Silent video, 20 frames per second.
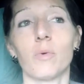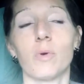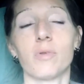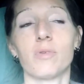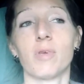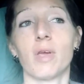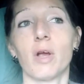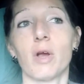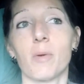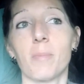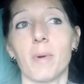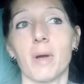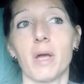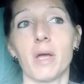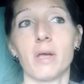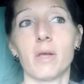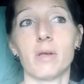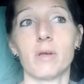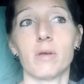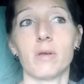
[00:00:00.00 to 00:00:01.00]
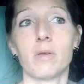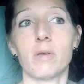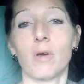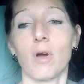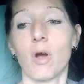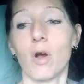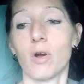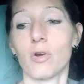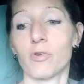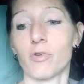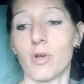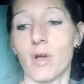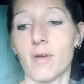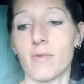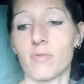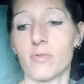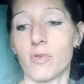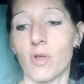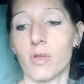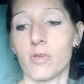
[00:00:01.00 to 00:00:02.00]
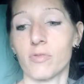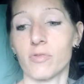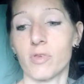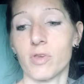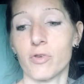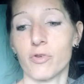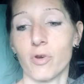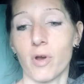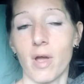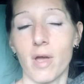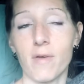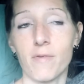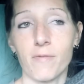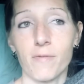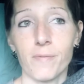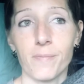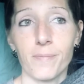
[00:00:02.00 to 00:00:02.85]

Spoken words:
terabyte hard drive, solid state drive.